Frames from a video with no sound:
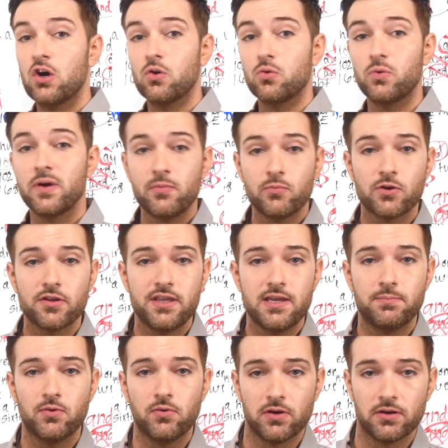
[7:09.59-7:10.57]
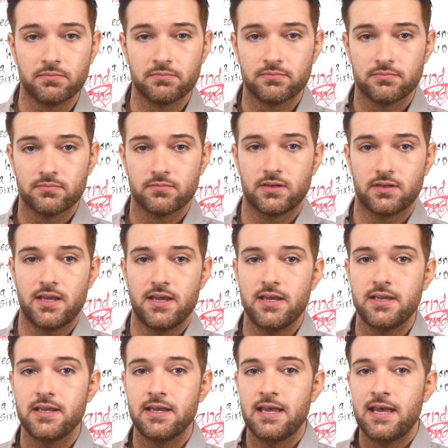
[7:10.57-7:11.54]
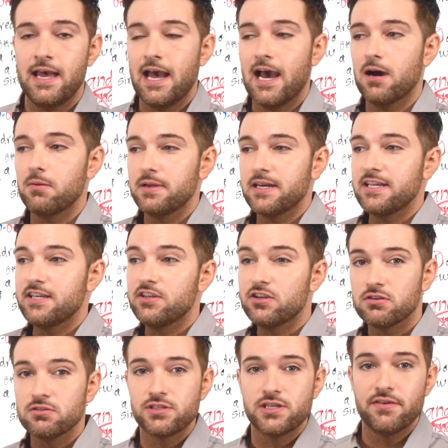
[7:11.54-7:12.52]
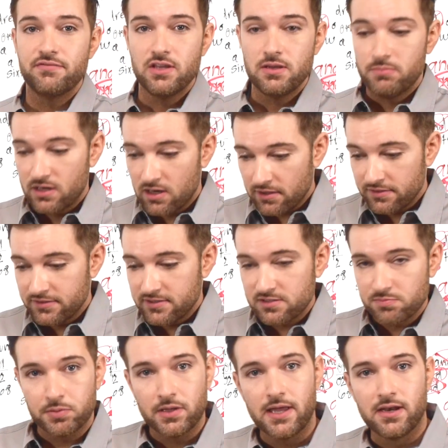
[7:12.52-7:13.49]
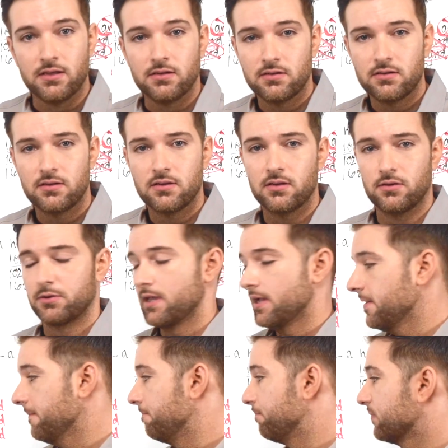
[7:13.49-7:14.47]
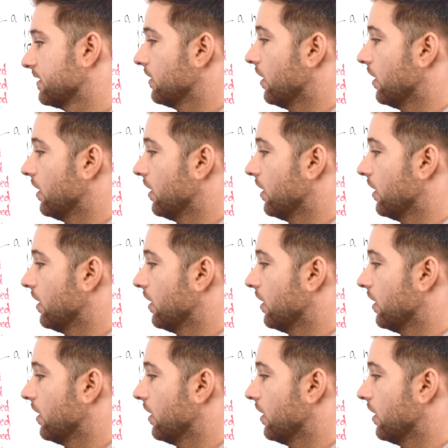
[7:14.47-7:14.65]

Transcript: When were they born, okay? How many years have they been on this planet, okay?